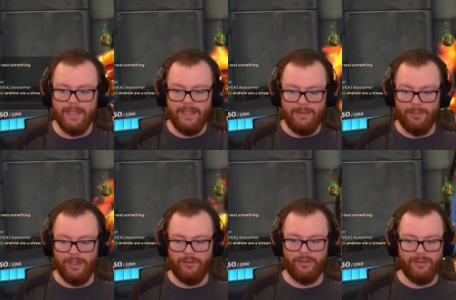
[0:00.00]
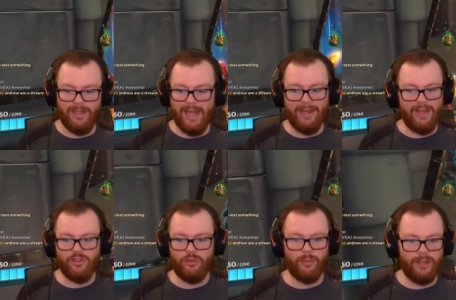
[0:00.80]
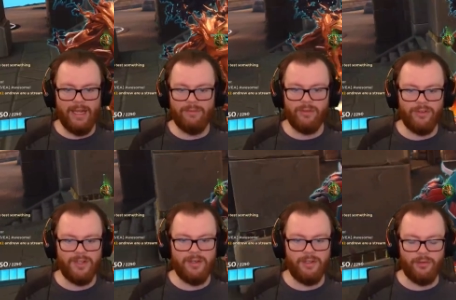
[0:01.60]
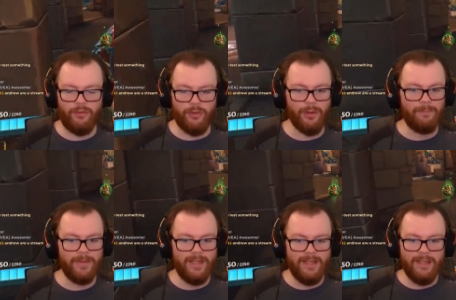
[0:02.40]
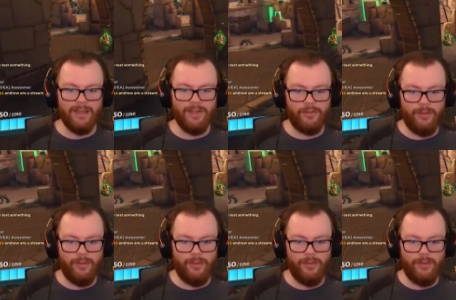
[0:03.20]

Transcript: But hey, that's just what we're going to have to test out here. So Let's go